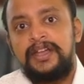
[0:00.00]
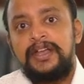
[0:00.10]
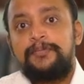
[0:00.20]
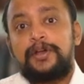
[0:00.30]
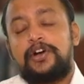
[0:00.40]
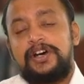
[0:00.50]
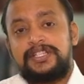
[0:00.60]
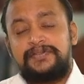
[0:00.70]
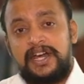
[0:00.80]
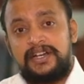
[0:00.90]

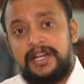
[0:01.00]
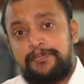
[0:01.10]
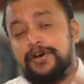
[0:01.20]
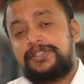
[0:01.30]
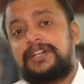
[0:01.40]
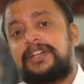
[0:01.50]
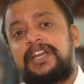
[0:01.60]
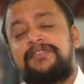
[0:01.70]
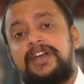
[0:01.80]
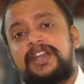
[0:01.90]
Because we are depositing
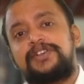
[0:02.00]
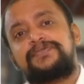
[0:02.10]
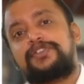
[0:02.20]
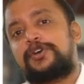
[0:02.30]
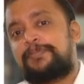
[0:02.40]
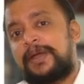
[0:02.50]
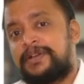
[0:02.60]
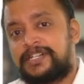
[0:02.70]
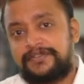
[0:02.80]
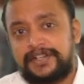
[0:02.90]
in warehouse without
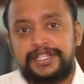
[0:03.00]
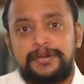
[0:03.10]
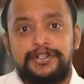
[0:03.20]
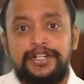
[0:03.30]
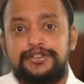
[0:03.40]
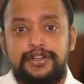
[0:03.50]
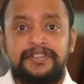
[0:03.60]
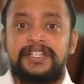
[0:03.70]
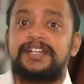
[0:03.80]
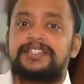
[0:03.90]
payment of customs duty, so
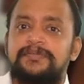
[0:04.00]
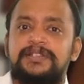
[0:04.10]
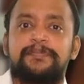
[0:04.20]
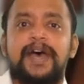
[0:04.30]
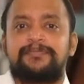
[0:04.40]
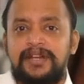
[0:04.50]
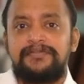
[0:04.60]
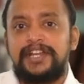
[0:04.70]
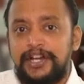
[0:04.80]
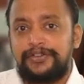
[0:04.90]
with customs department,
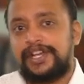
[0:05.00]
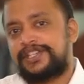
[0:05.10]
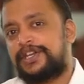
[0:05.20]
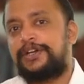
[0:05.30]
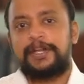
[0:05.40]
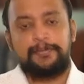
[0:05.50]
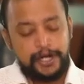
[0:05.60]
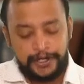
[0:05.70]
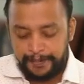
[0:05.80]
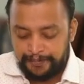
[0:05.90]
we need to execute a
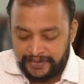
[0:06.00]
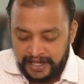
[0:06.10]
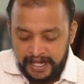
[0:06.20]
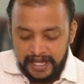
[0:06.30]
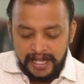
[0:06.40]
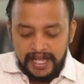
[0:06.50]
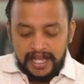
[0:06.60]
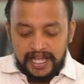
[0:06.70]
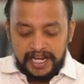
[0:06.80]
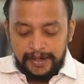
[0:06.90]
bond.
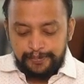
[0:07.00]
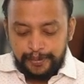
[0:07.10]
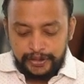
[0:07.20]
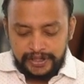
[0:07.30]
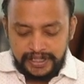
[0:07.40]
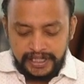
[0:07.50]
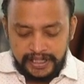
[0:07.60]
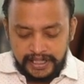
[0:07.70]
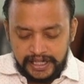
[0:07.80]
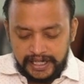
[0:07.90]
An
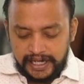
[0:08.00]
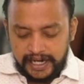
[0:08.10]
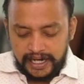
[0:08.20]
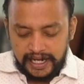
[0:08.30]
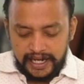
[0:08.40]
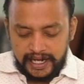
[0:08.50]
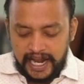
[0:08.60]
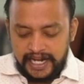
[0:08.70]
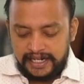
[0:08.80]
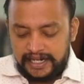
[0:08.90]
importer
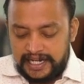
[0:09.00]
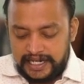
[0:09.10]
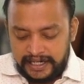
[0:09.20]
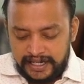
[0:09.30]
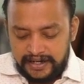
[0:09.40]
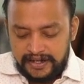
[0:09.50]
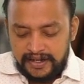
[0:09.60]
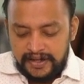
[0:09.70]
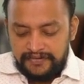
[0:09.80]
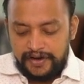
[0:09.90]
can clear
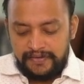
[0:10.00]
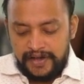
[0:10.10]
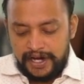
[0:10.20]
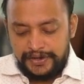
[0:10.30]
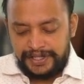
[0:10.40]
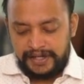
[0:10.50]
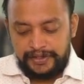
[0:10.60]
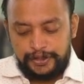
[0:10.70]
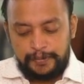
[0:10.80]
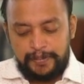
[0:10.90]
for warehousing
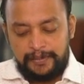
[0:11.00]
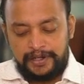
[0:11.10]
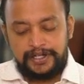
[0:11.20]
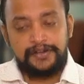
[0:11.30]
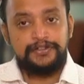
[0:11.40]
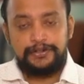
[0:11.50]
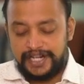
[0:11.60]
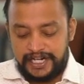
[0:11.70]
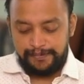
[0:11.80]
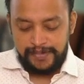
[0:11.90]
without payment of
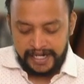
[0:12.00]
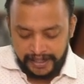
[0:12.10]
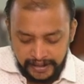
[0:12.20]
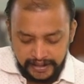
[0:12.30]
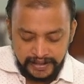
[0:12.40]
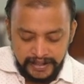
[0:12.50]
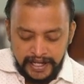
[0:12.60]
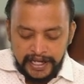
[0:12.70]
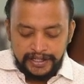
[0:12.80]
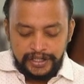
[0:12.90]
duty. It means
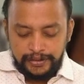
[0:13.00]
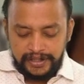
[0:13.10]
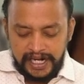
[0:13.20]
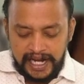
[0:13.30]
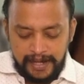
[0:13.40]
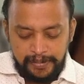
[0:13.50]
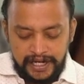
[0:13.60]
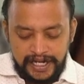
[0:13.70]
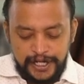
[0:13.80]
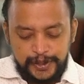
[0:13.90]
duty
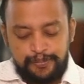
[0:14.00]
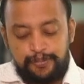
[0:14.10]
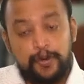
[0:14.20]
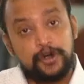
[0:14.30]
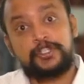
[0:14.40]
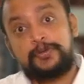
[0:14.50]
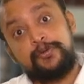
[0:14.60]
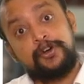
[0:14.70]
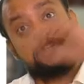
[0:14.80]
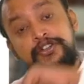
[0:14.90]
liability is
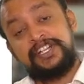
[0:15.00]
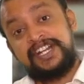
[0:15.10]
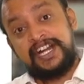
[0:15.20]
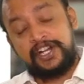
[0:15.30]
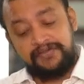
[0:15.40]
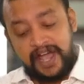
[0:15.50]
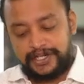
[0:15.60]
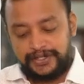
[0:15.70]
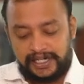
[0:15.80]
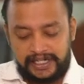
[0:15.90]
postponed to the date of
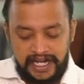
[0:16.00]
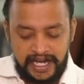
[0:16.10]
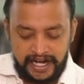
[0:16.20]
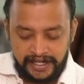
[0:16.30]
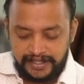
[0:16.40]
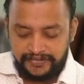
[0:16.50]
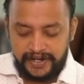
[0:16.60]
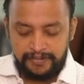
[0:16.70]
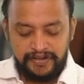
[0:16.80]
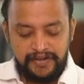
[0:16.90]
actual clearance
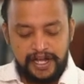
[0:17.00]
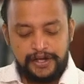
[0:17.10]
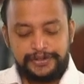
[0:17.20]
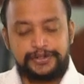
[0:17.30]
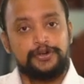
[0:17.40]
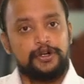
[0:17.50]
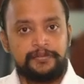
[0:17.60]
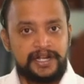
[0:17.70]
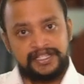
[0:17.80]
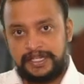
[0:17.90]
from the warehouse to
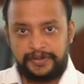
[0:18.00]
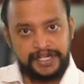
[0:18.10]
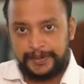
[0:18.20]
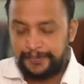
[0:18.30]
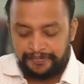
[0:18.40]
home consumption.